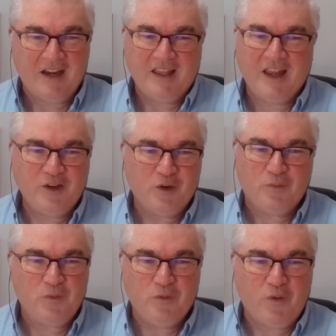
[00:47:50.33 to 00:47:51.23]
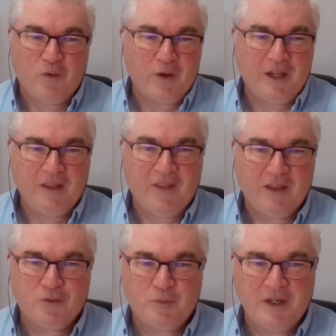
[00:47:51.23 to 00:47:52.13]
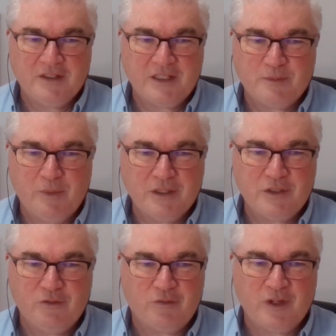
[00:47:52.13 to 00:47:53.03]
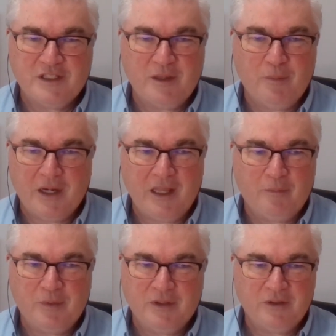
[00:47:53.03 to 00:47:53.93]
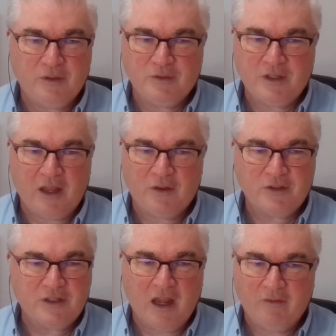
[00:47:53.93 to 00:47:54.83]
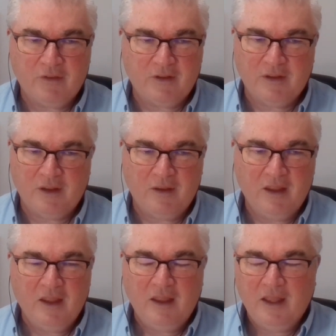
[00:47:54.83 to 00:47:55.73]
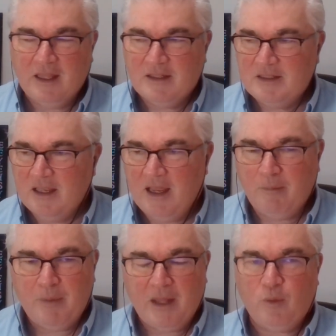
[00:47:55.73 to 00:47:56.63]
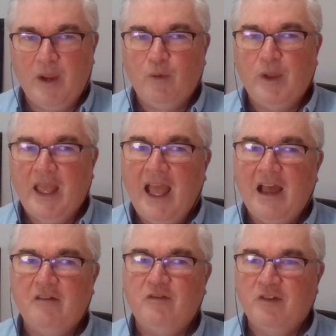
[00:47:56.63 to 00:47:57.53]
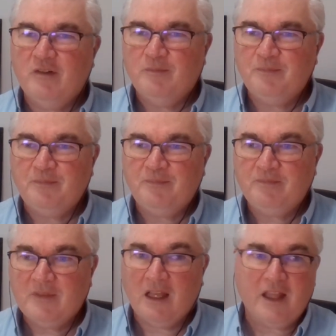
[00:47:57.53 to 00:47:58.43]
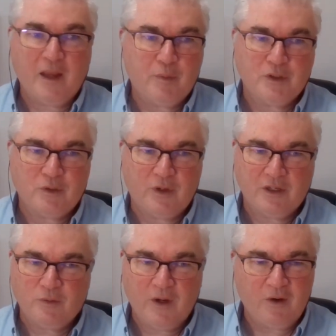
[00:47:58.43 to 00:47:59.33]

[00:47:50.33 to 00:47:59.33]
And again, you've already, in that 3 to 6 months, you freed somebody up to do other stuff. And by the way, we have a labor shortage.